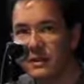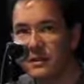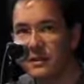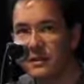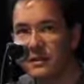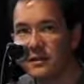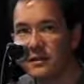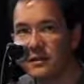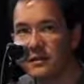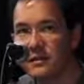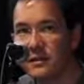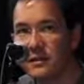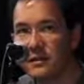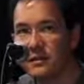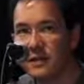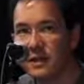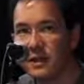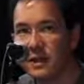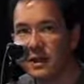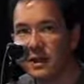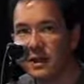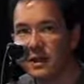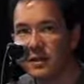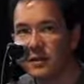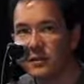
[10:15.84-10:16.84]
There's something
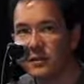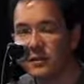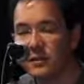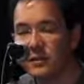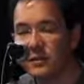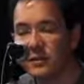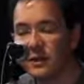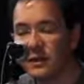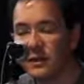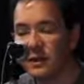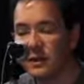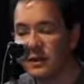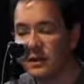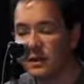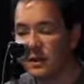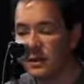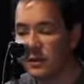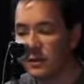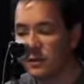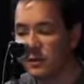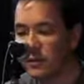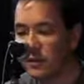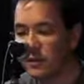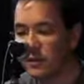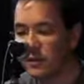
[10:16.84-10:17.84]
about animals
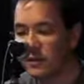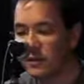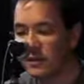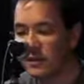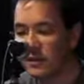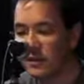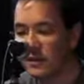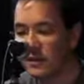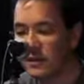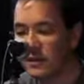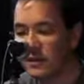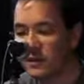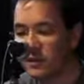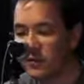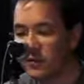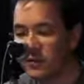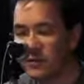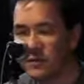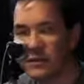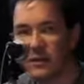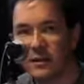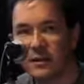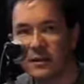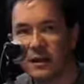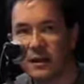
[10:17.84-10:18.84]
that represent a
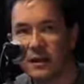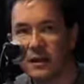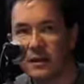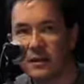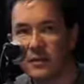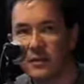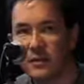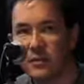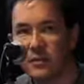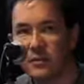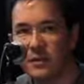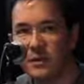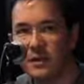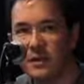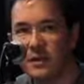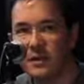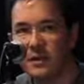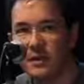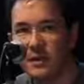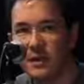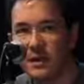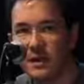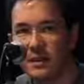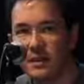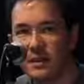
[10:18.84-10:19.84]
stripped-down human
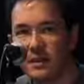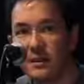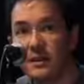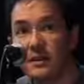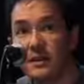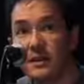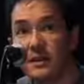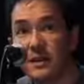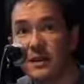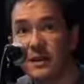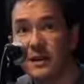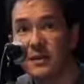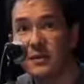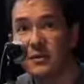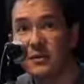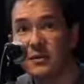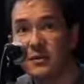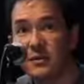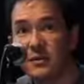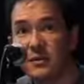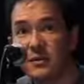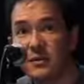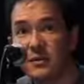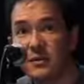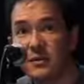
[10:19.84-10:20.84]
state. I see
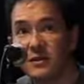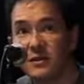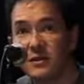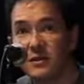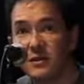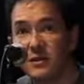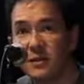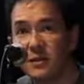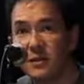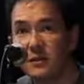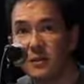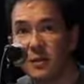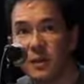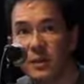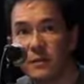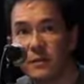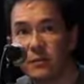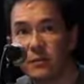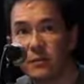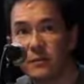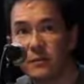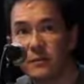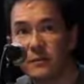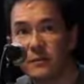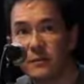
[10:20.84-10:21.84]
animals as
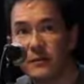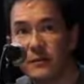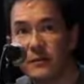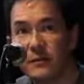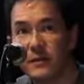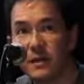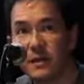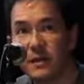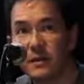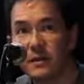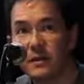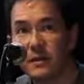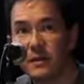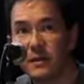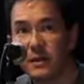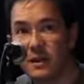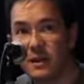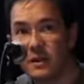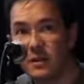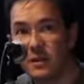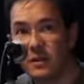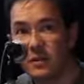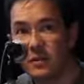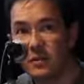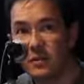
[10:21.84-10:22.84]
people, but they're
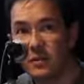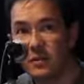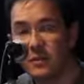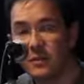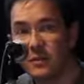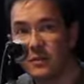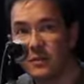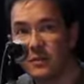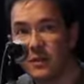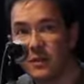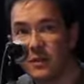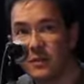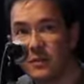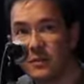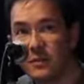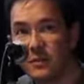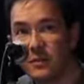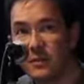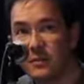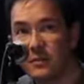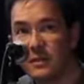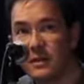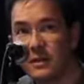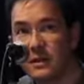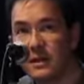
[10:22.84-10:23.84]
non-human
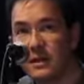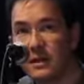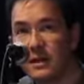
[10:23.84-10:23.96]
people.